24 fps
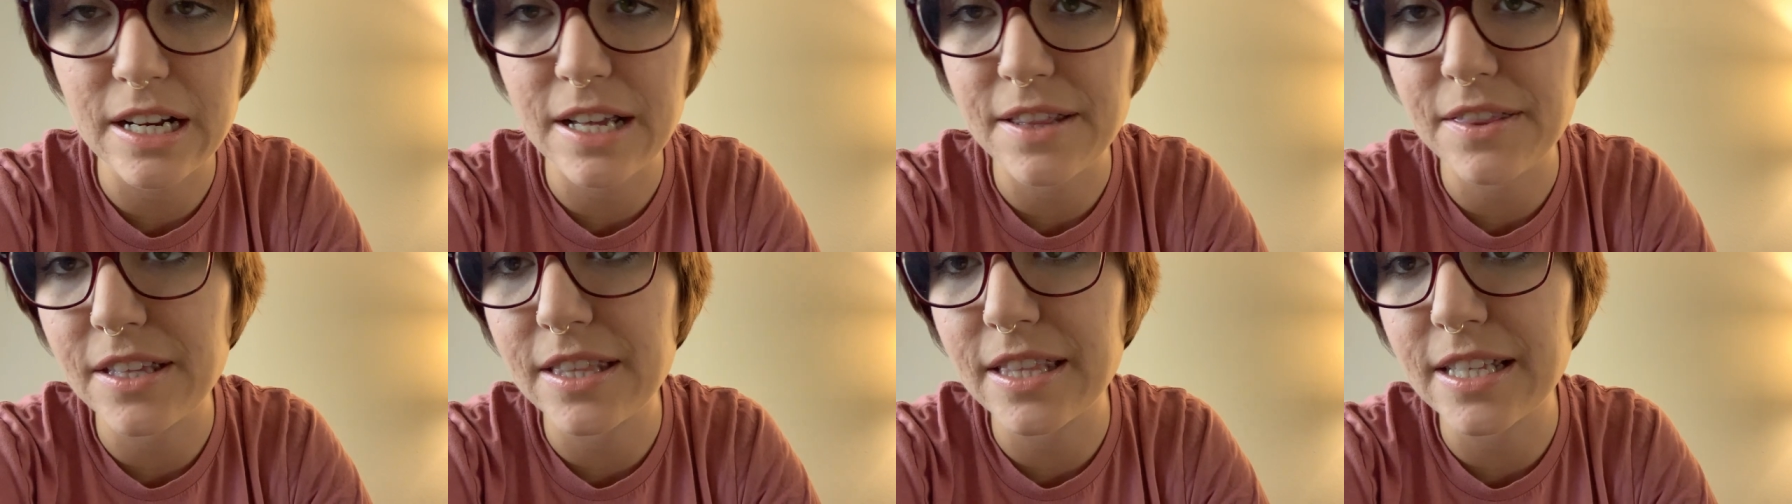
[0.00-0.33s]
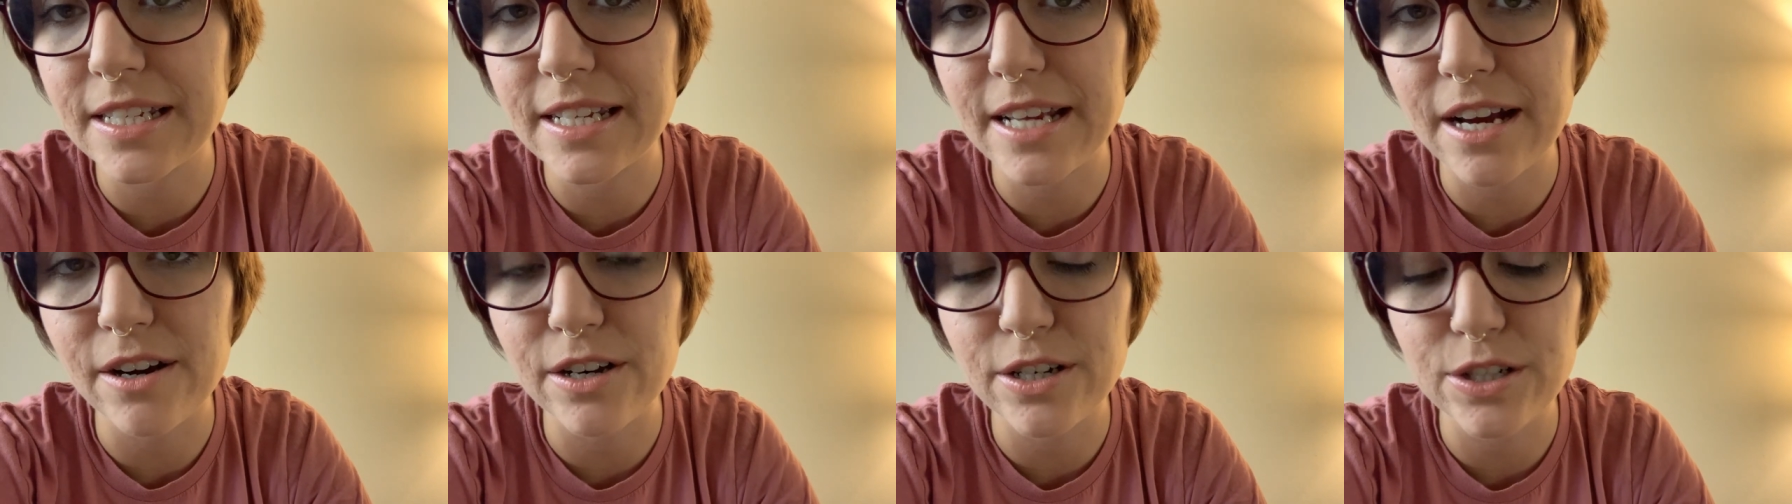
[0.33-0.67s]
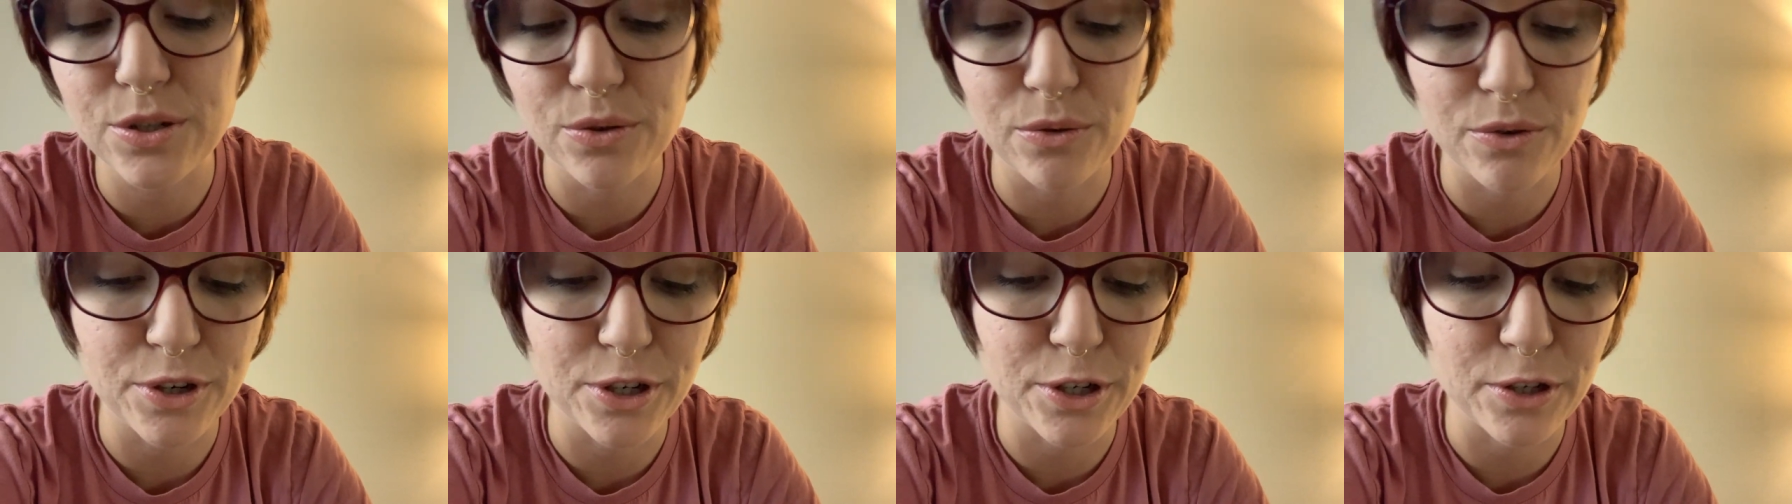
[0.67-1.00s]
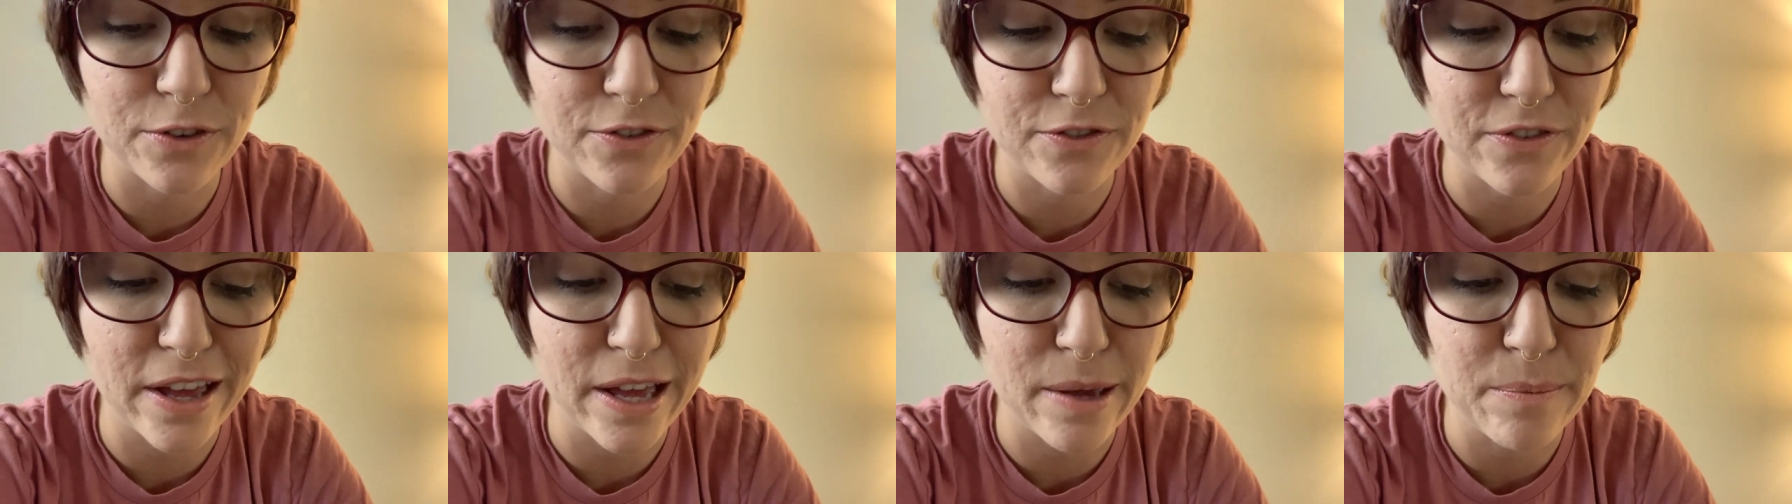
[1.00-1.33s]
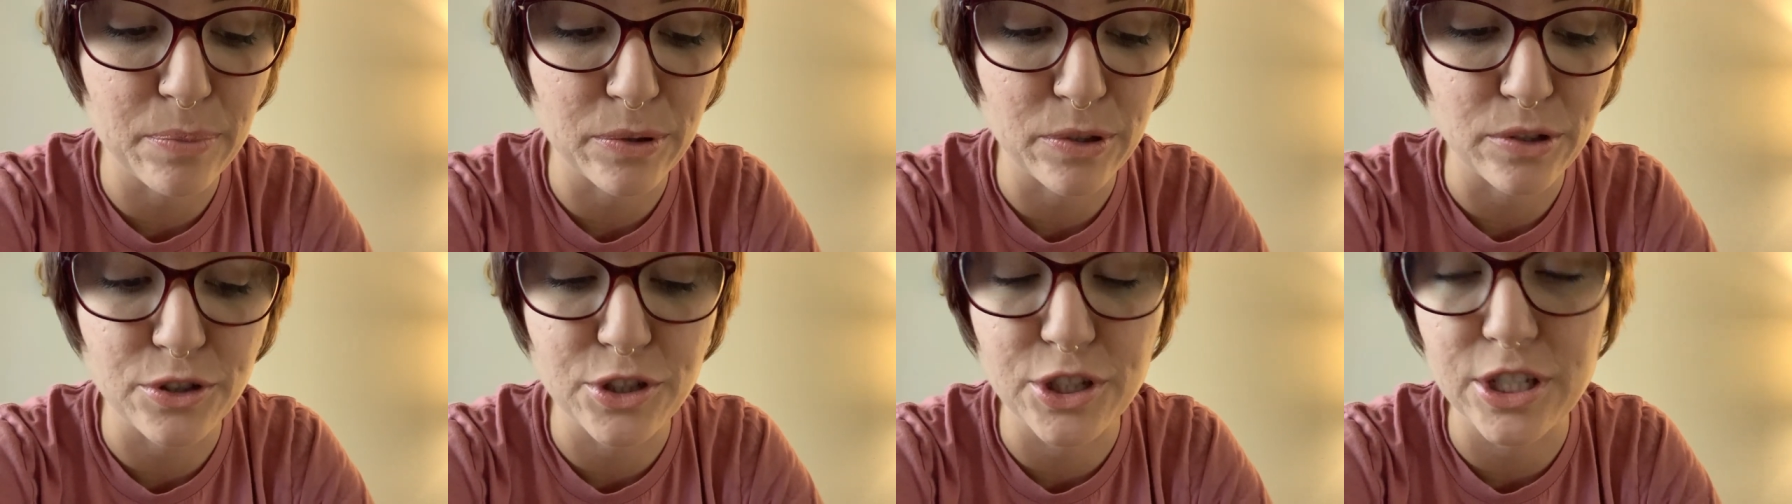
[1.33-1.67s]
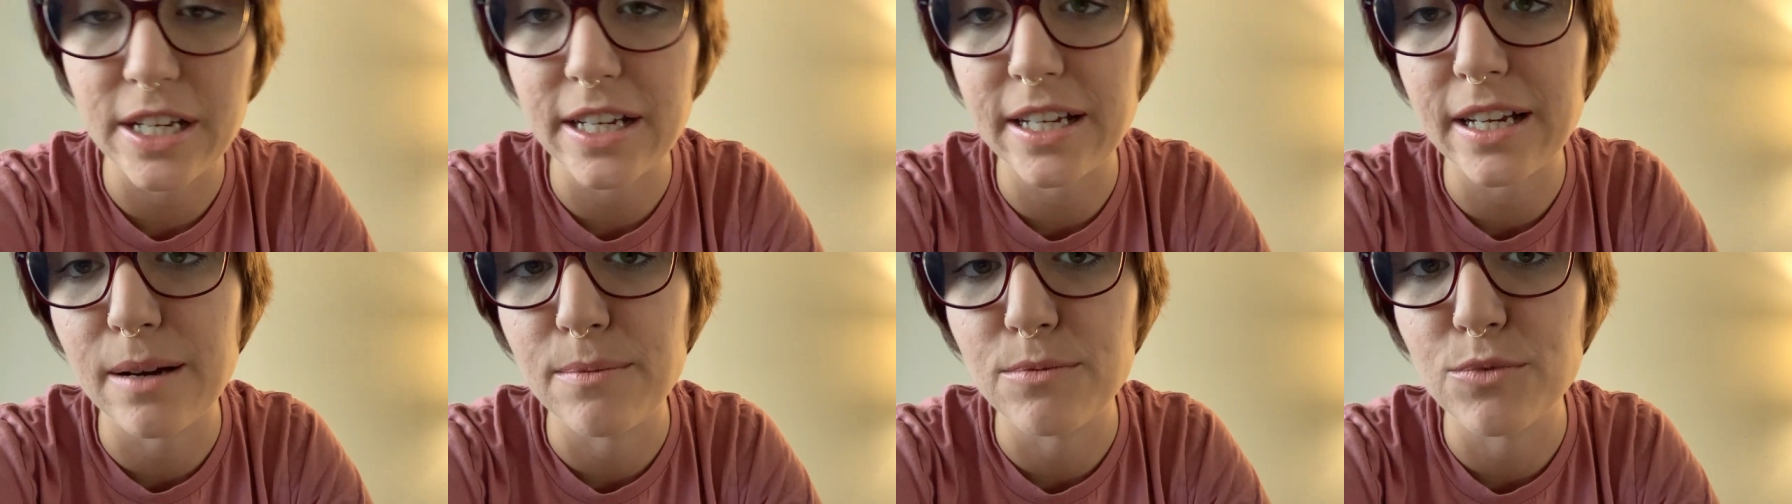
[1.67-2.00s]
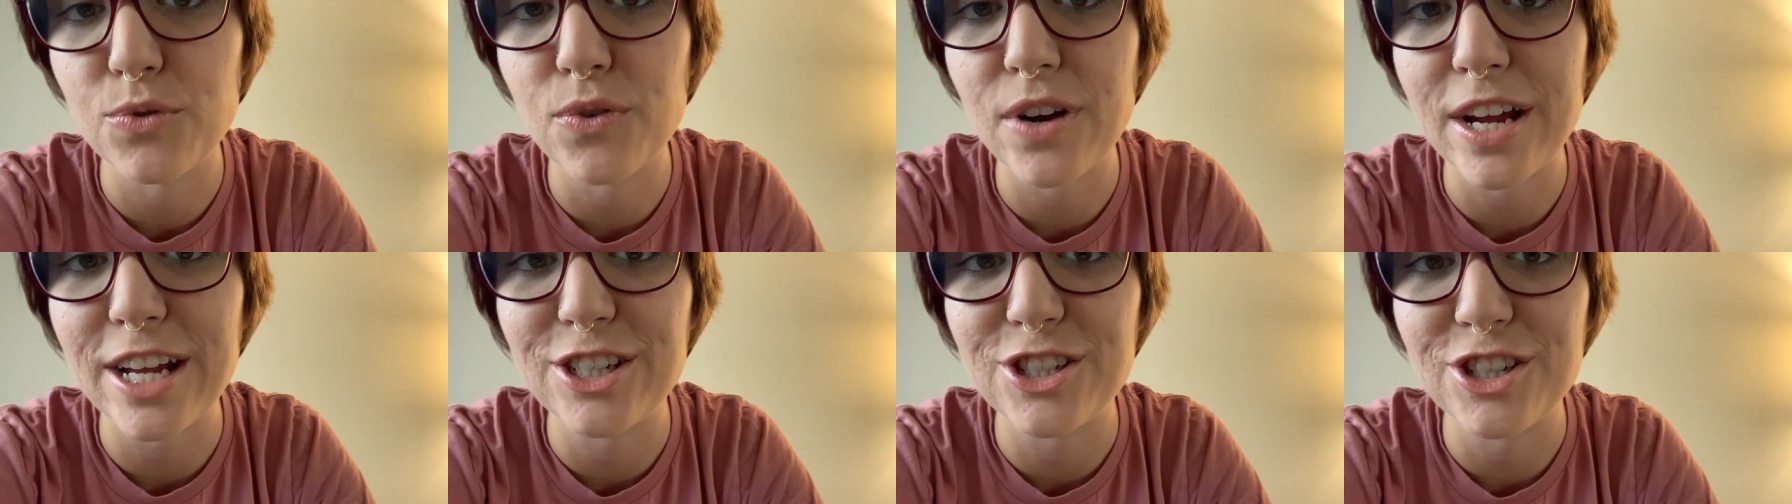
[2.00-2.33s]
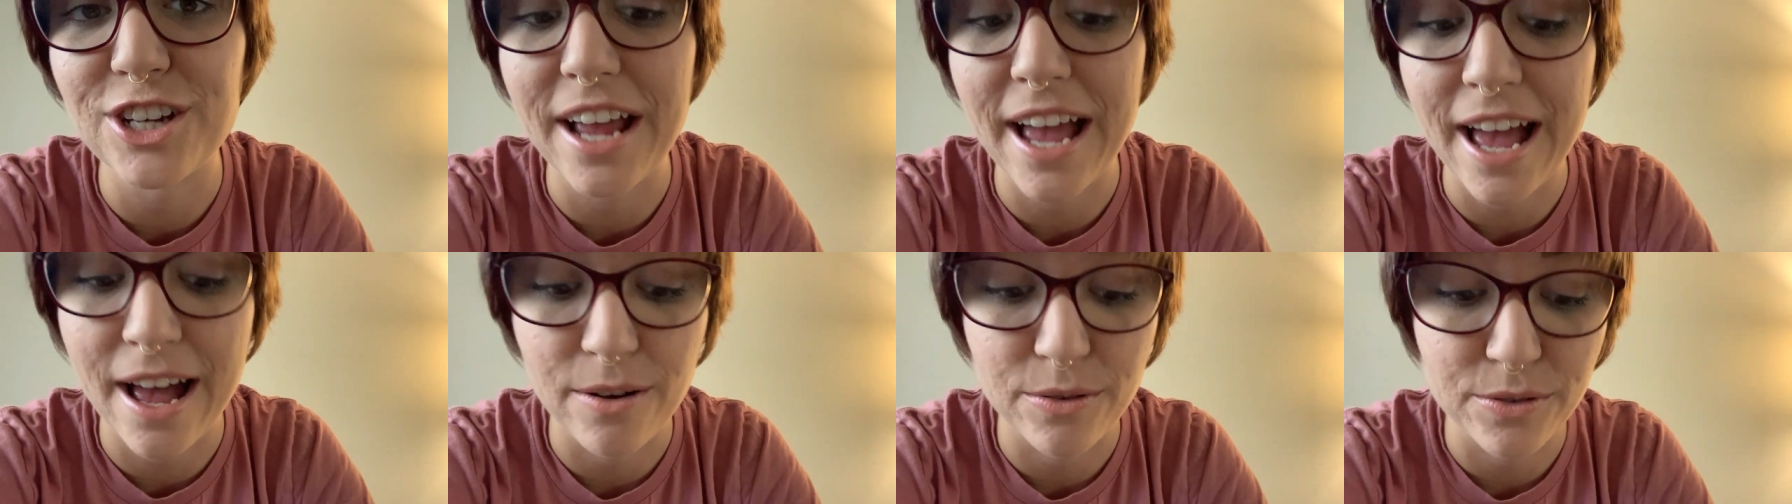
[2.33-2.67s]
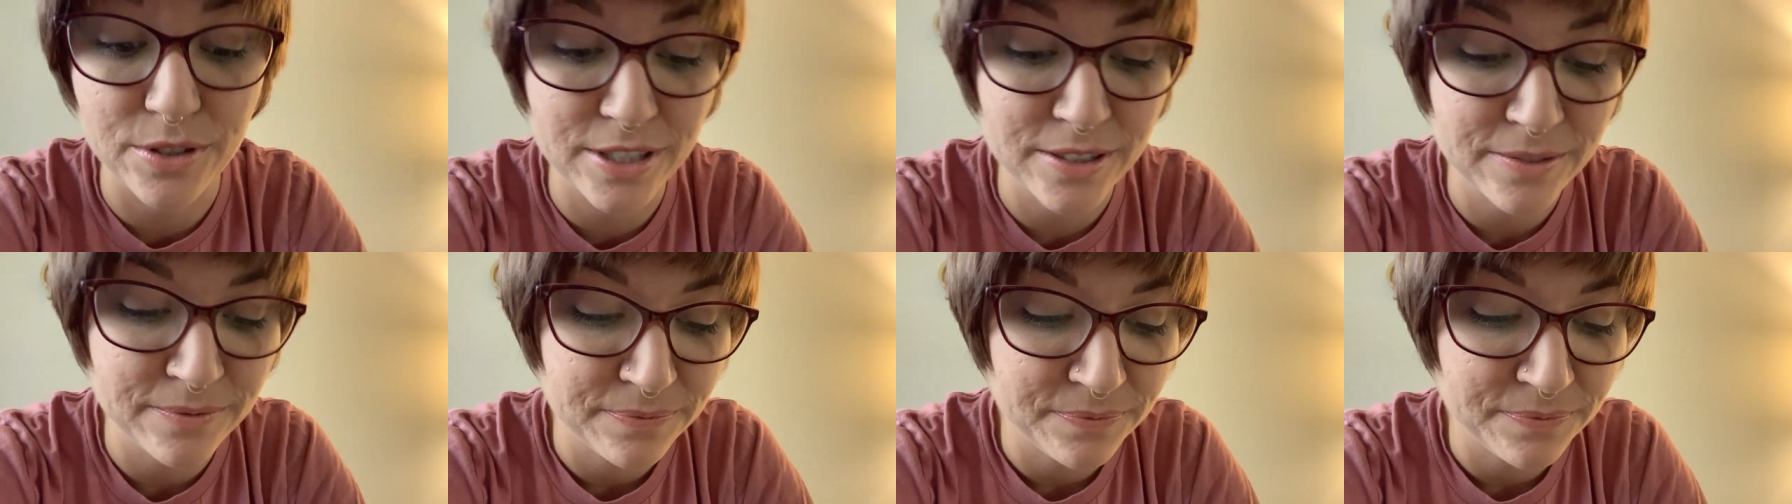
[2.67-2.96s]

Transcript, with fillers: and then the territorial Fae bullshit comes raging out.